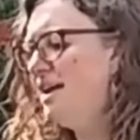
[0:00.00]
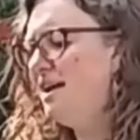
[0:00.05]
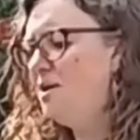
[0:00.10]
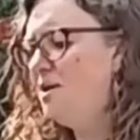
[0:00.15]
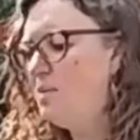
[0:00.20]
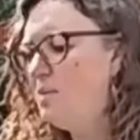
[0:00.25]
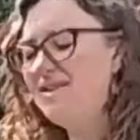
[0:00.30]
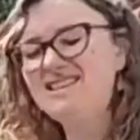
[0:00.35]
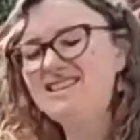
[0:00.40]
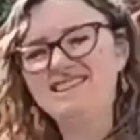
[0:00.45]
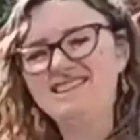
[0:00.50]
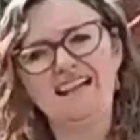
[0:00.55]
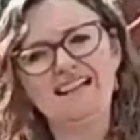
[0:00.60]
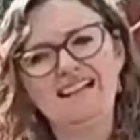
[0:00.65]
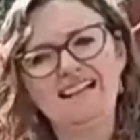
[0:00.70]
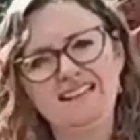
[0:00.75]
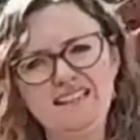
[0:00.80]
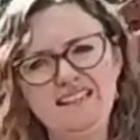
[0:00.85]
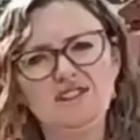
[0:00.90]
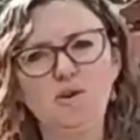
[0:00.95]
with
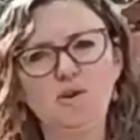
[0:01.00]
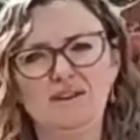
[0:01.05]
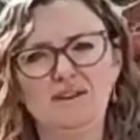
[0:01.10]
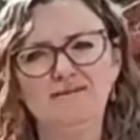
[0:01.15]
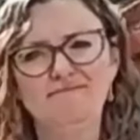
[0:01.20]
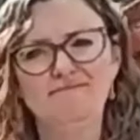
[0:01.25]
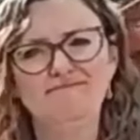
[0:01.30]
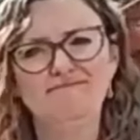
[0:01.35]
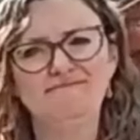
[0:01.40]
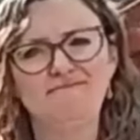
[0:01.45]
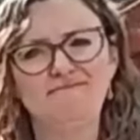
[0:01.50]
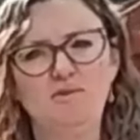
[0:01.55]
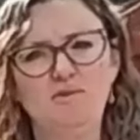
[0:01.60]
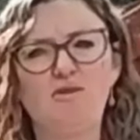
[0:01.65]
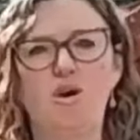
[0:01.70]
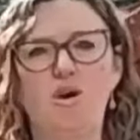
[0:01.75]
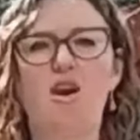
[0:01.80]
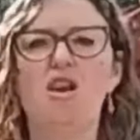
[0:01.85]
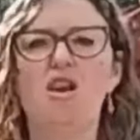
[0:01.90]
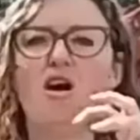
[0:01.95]
sandy soil, we've
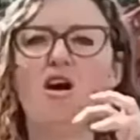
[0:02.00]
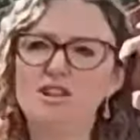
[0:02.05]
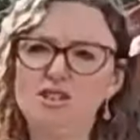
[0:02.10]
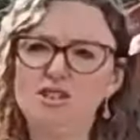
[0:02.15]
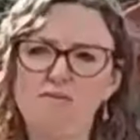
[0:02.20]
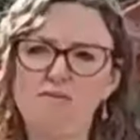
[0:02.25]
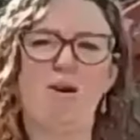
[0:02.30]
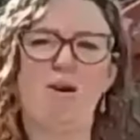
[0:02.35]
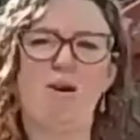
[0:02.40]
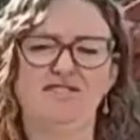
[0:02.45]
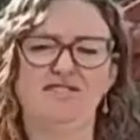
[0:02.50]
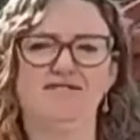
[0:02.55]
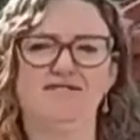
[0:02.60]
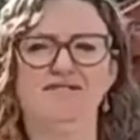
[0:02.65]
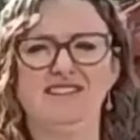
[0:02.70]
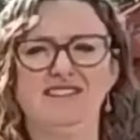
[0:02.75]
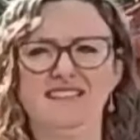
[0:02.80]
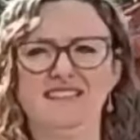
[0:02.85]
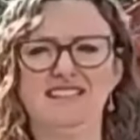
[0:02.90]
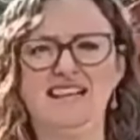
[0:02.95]
got large particles,
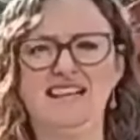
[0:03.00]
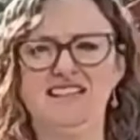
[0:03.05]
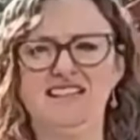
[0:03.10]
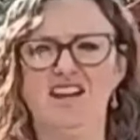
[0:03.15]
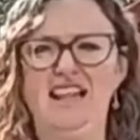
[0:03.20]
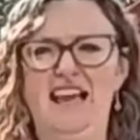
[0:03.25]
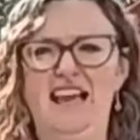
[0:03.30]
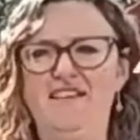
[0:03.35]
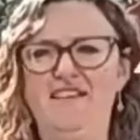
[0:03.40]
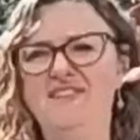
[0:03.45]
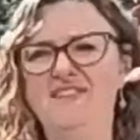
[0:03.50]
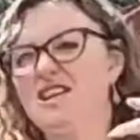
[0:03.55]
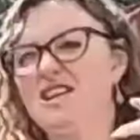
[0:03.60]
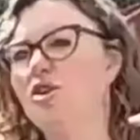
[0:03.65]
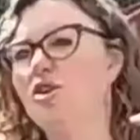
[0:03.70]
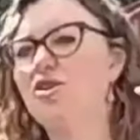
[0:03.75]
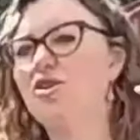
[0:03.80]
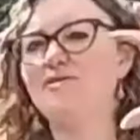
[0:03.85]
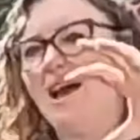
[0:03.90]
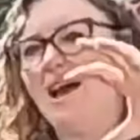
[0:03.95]
as I said earlier, and there's a
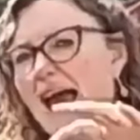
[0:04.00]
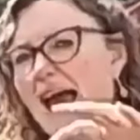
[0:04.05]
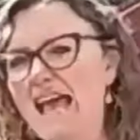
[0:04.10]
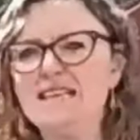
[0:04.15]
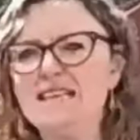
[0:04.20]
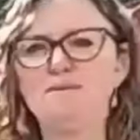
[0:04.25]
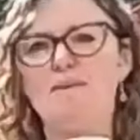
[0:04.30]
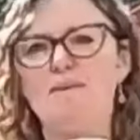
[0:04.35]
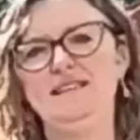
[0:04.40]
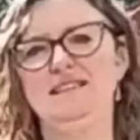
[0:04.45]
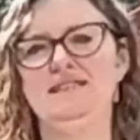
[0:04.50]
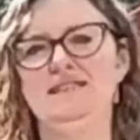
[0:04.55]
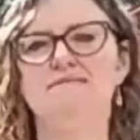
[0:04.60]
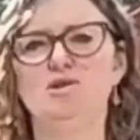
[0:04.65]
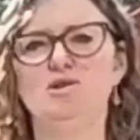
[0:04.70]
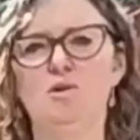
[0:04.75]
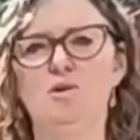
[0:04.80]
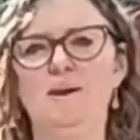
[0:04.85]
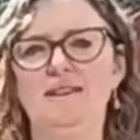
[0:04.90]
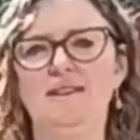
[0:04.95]
lot of air spaces in
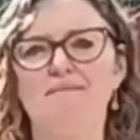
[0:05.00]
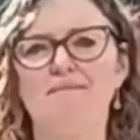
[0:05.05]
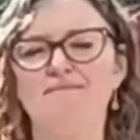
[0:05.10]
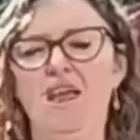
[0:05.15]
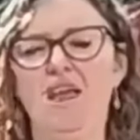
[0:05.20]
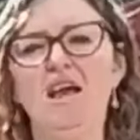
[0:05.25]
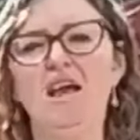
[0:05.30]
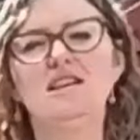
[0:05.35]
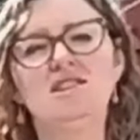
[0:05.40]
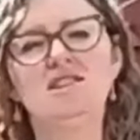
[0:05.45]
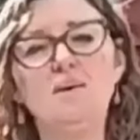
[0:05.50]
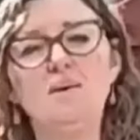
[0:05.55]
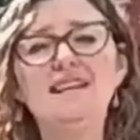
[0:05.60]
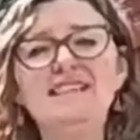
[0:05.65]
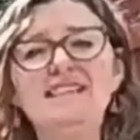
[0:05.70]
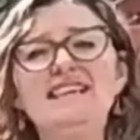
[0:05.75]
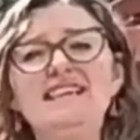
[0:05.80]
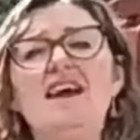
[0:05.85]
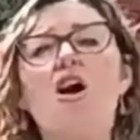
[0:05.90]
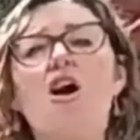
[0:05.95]
between them. So we're going to
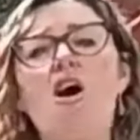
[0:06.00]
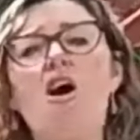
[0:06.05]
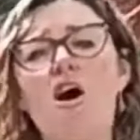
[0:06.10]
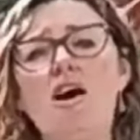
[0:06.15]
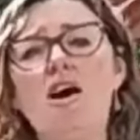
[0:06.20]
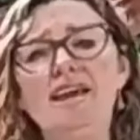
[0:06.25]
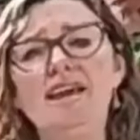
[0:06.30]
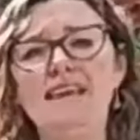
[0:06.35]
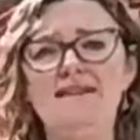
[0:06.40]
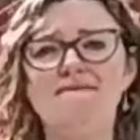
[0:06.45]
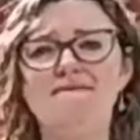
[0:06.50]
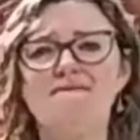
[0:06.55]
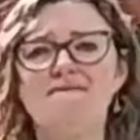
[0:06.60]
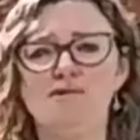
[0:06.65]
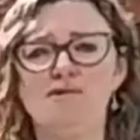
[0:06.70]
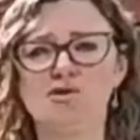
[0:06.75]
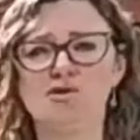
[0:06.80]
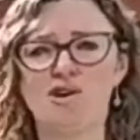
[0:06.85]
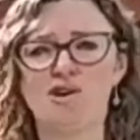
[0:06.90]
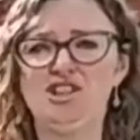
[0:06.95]
see a high
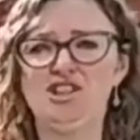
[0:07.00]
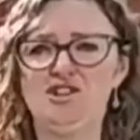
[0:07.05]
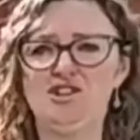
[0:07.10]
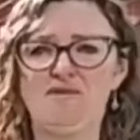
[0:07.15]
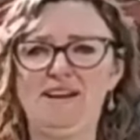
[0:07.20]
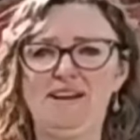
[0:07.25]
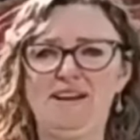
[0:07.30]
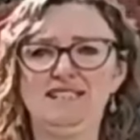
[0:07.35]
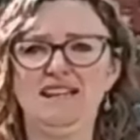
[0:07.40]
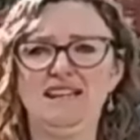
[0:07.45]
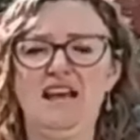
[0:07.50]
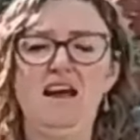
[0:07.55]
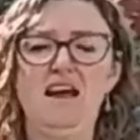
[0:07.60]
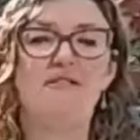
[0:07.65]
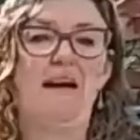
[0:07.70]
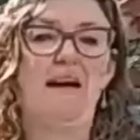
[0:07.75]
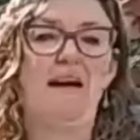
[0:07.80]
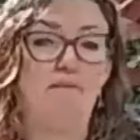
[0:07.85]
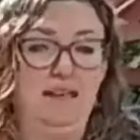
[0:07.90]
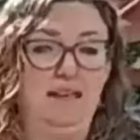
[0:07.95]
infiltration rate.
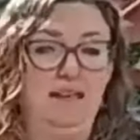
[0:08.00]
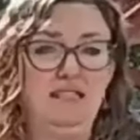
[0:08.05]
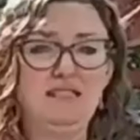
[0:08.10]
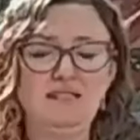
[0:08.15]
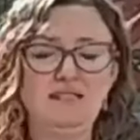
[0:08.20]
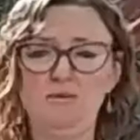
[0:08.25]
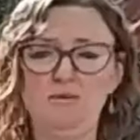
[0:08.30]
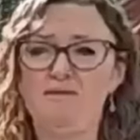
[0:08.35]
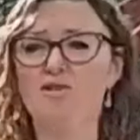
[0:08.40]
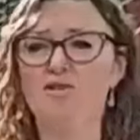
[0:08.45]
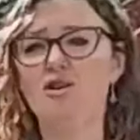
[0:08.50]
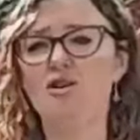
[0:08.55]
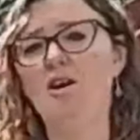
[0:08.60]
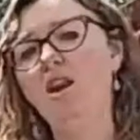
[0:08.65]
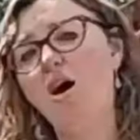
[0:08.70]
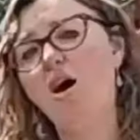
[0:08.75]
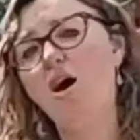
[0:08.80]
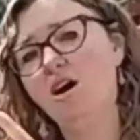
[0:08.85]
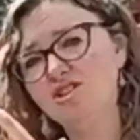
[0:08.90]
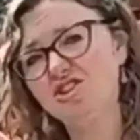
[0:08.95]
That means we've got a
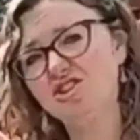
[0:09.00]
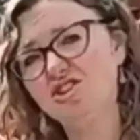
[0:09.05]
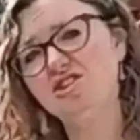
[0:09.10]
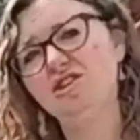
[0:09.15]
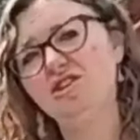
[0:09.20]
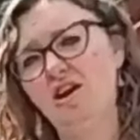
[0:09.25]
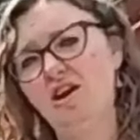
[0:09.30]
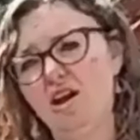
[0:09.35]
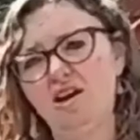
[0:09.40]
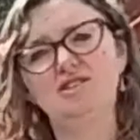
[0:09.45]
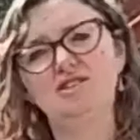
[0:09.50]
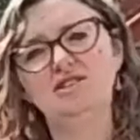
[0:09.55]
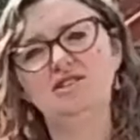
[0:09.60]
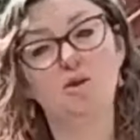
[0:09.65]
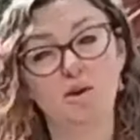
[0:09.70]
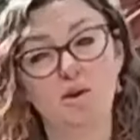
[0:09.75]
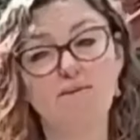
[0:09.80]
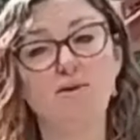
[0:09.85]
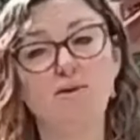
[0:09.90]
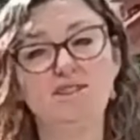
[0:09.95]
large
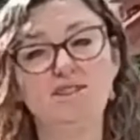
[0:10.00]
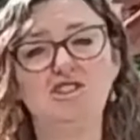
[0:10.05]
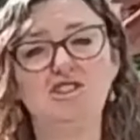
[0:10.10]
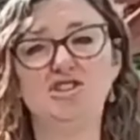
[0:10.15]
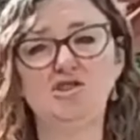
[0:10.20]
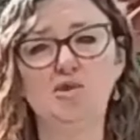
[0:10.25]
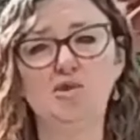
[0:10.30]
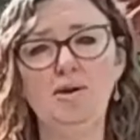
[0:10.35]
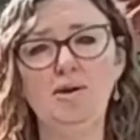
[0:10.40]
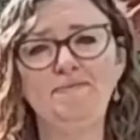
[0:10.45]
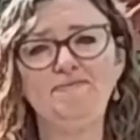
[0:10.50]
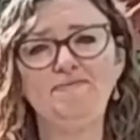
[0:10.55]
soil moisture store,